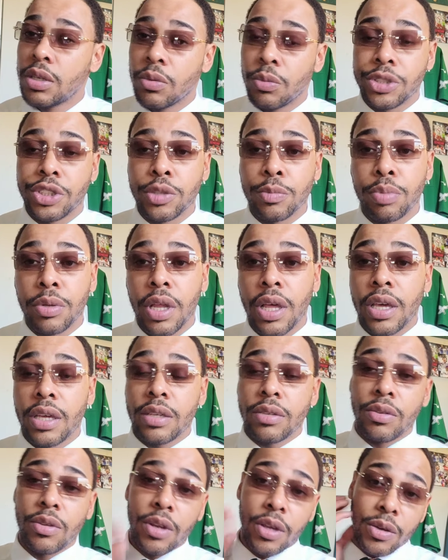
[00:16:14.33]
with your play, you
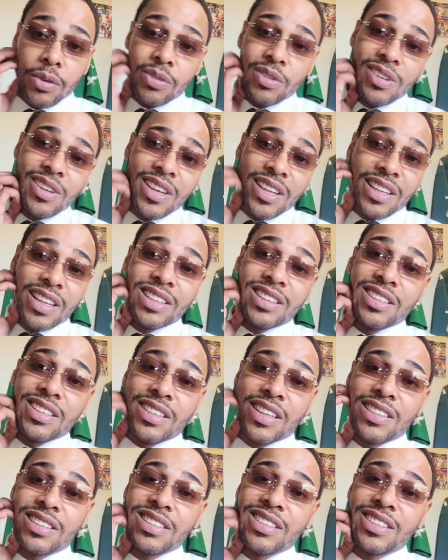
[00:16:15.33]
know. Let the
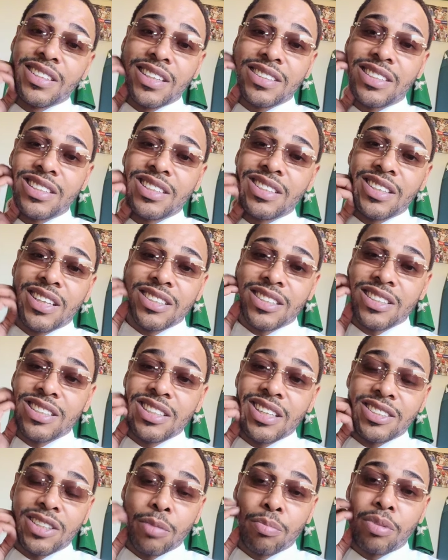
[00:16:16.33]
let the let the let the
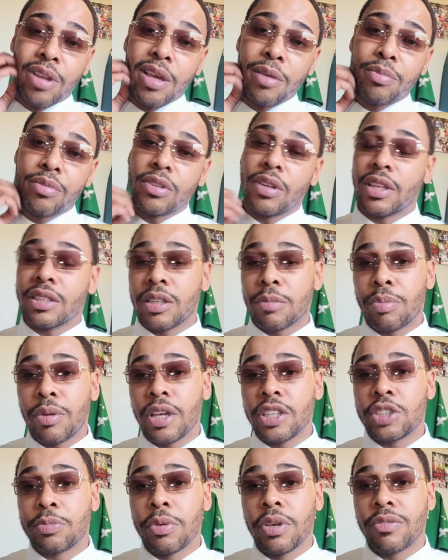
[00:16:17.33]
let the play let the
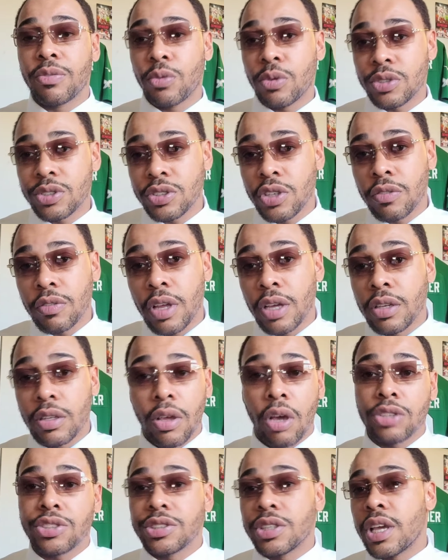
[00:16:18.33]
play speak for itself. Like
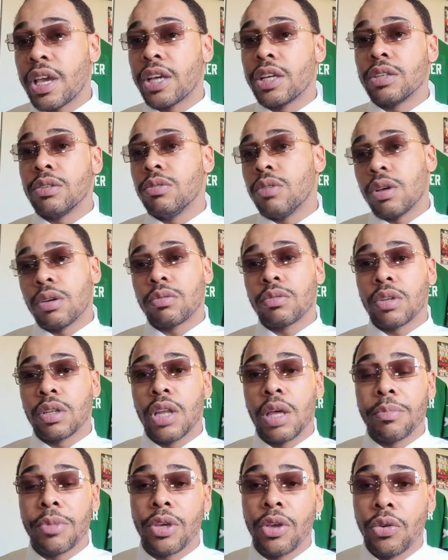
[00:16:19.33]
y'all shouldn't have, you know,
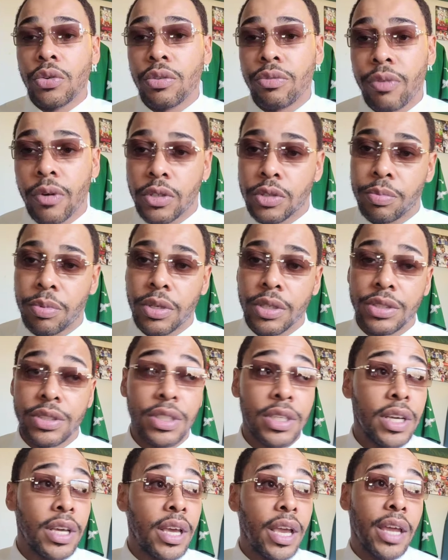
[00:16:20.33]
let me go in the first place.
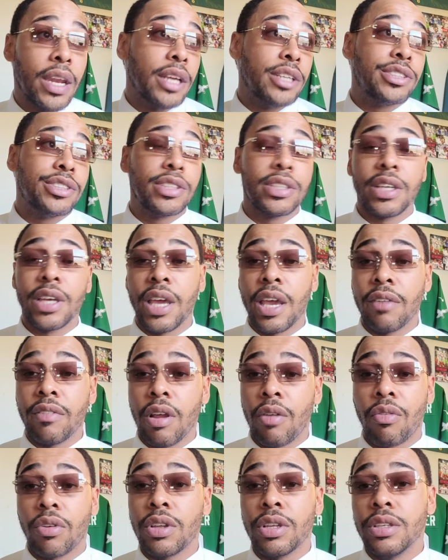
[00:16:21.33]
And they shouldn't have.
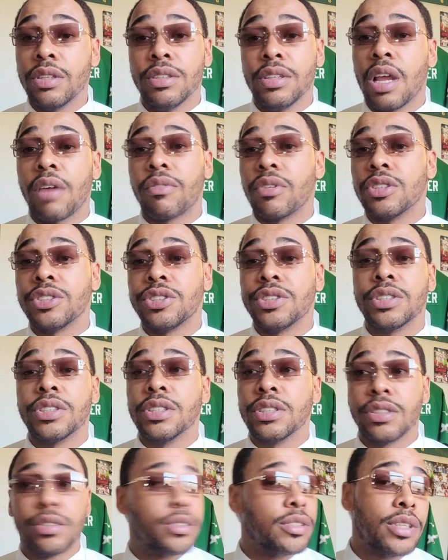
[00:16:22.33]
They really never should
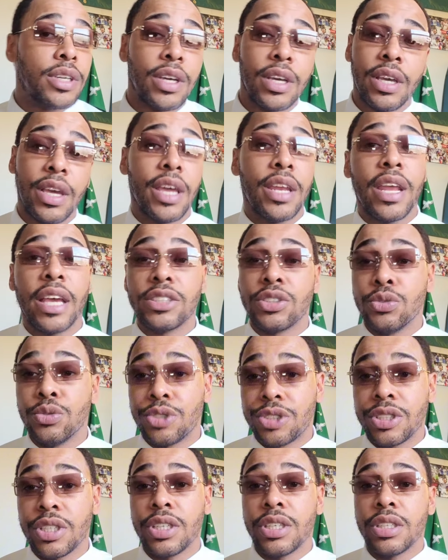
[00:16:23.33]
have and as you
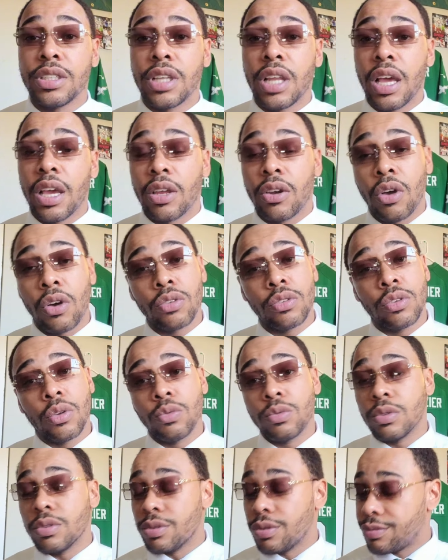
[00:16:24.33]
seen, like no,
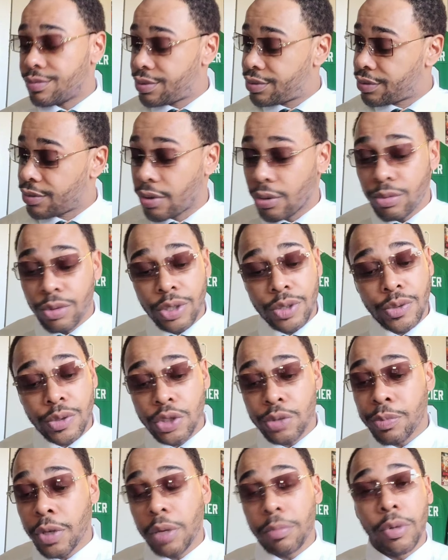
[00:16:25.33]
no, no
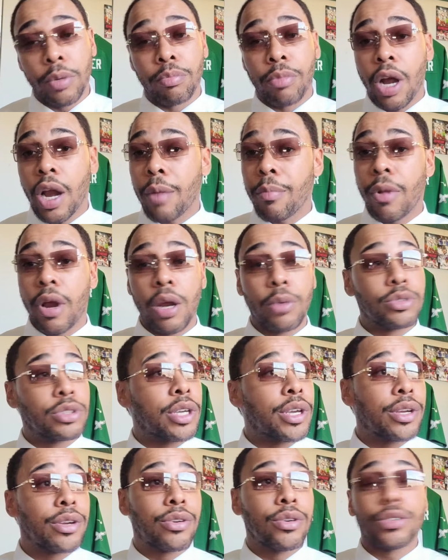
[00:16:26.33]
disrespect, but Bradberry was
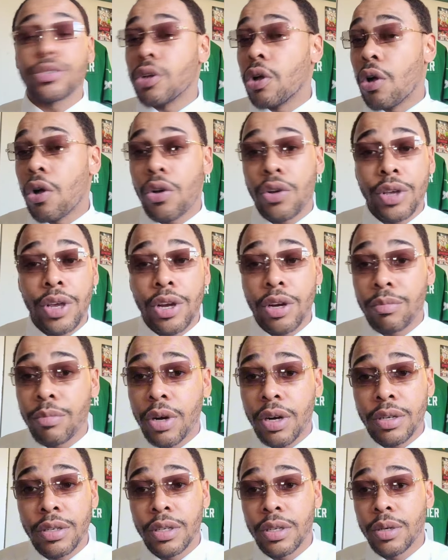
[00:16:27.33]
getting cooked all year,
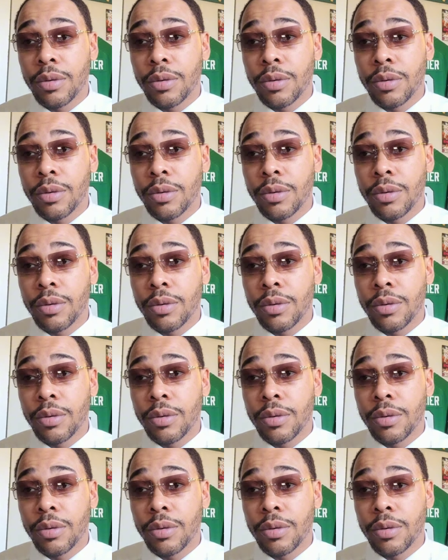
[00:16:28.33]
bro.